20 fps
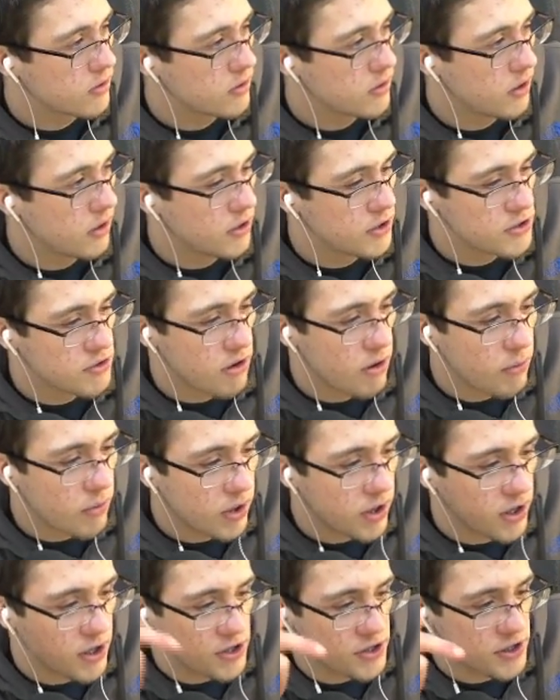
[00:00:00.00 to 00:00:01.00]
So I want
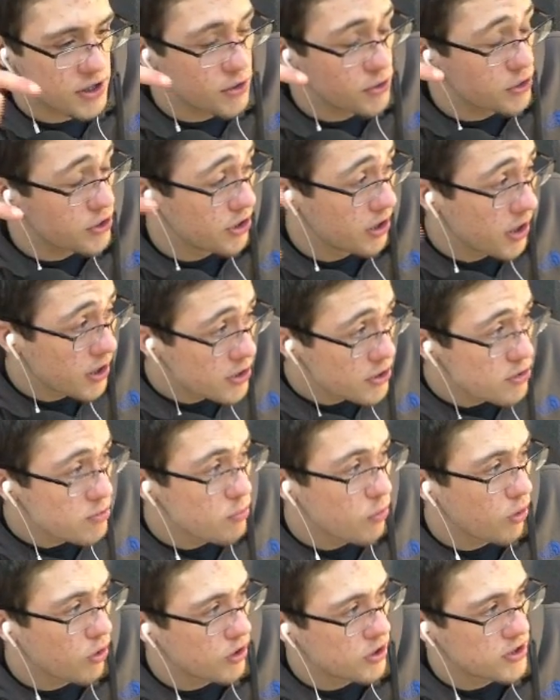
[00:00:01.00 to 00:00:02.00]
to ask you, should I do
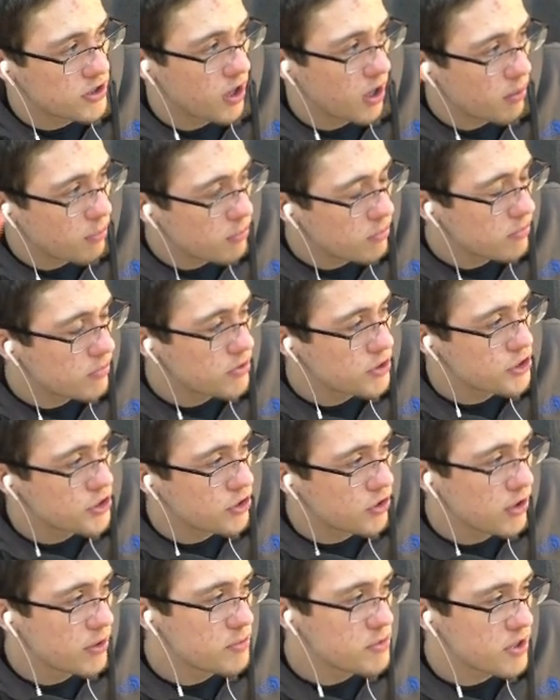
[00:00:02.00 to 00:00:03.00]
more dumb
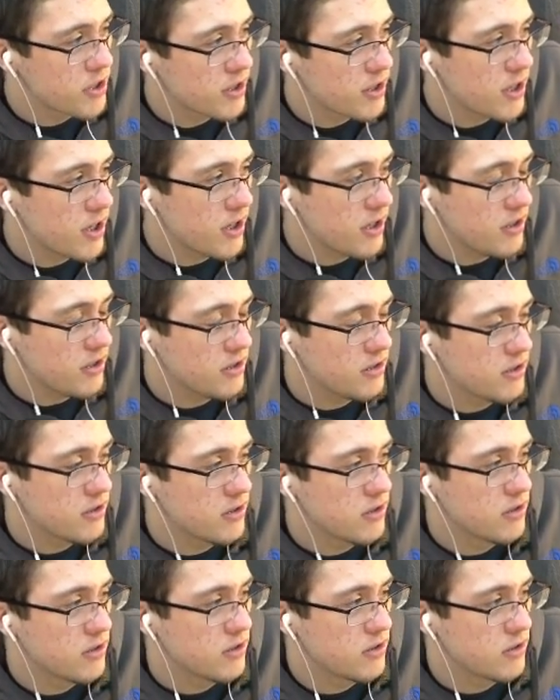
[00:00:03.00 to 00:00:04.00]
streams like that?
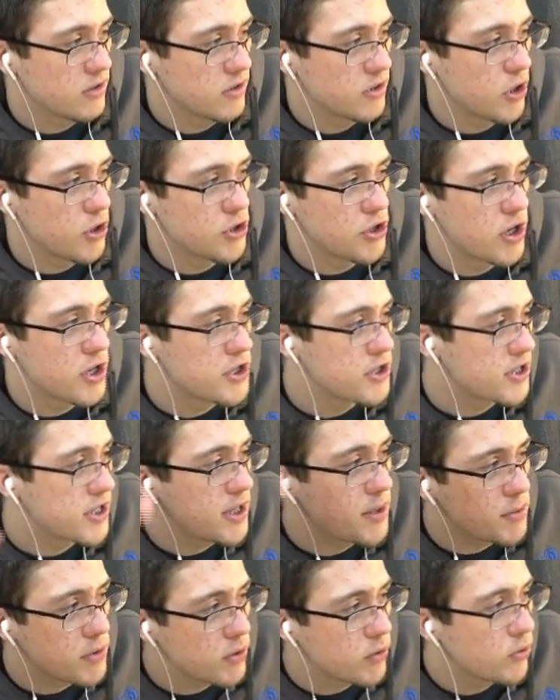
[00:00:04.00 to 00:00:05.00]
Or should I just
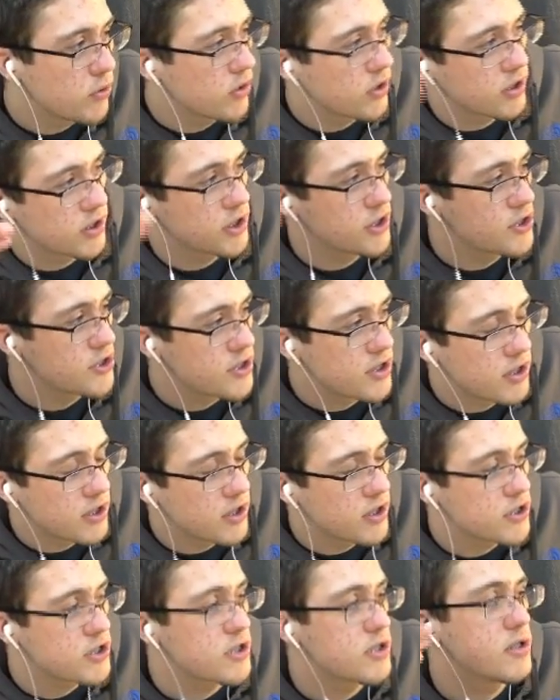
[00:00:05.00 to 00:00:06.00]
keep doing like the
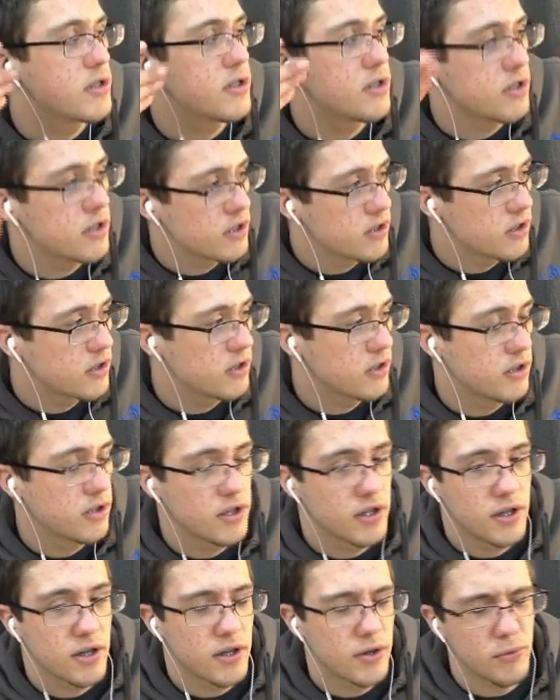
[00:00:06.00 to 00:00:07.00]
serious,
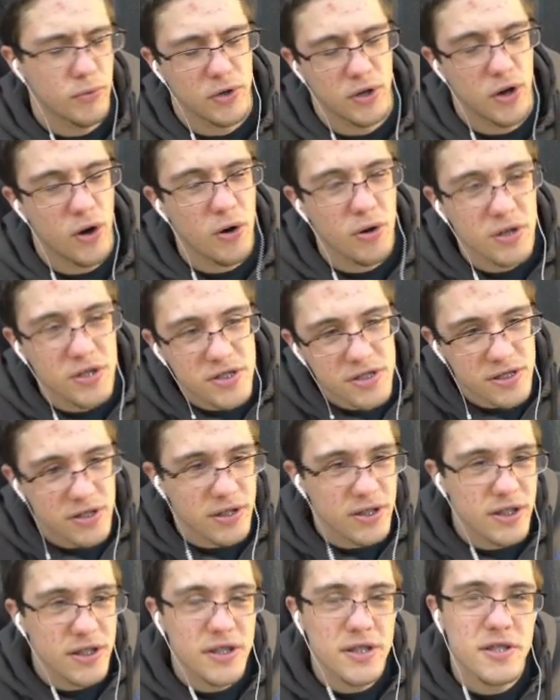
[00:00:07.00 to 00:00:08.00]
I don't want to call it
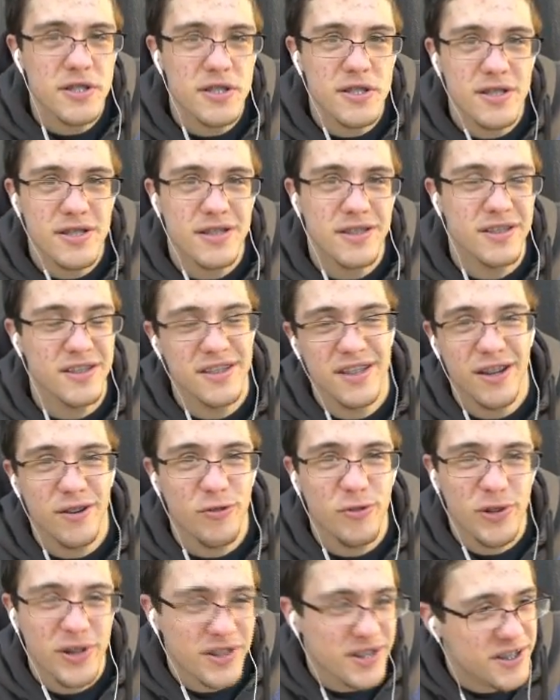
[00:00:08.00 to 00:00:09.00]
serious, it's not
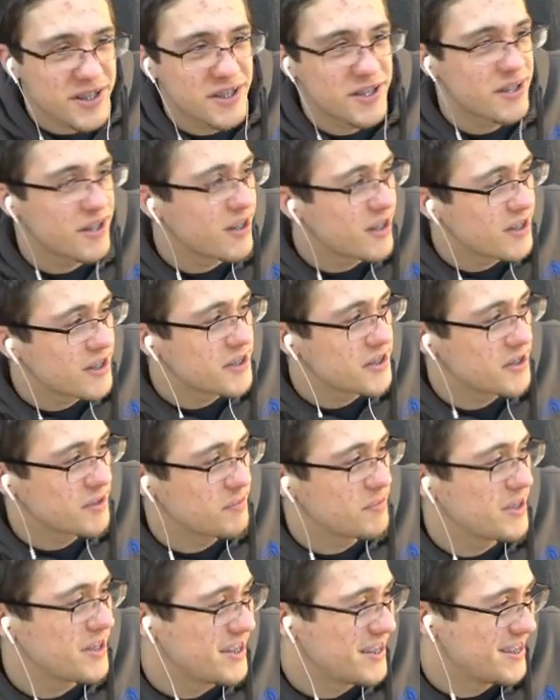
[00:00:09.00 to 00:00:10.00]
really serious,
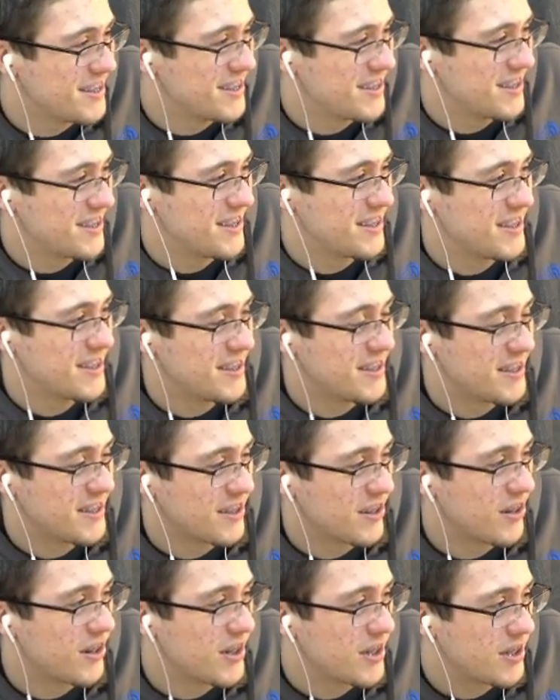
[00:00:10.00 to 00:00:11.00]
but
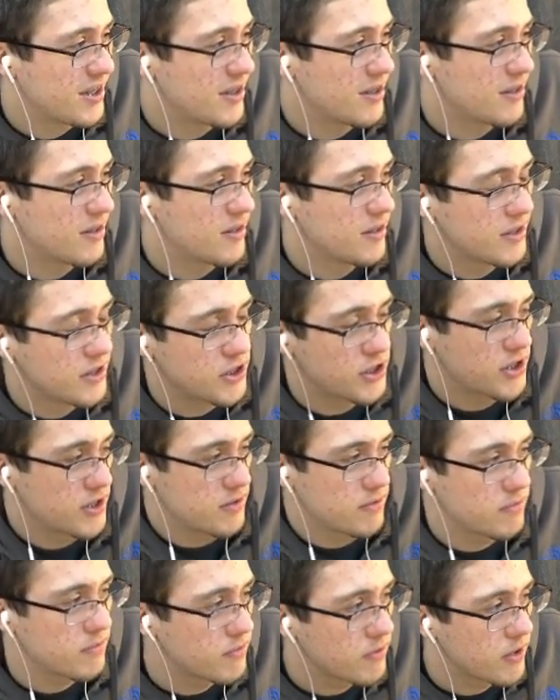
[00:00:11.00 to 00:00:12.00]
like just
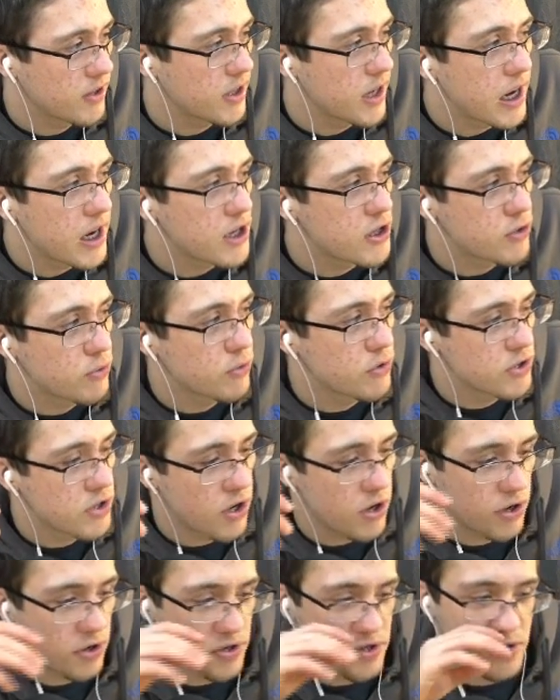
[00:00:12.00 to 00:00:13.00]
casual
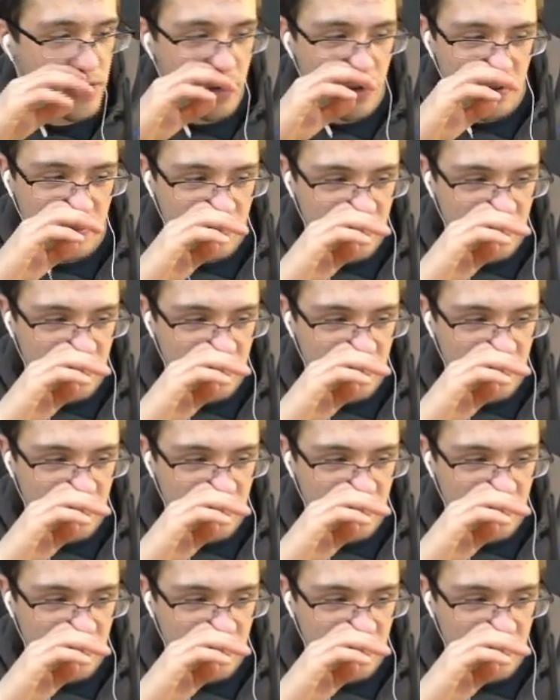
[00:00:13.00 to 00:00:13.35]
talk stuff.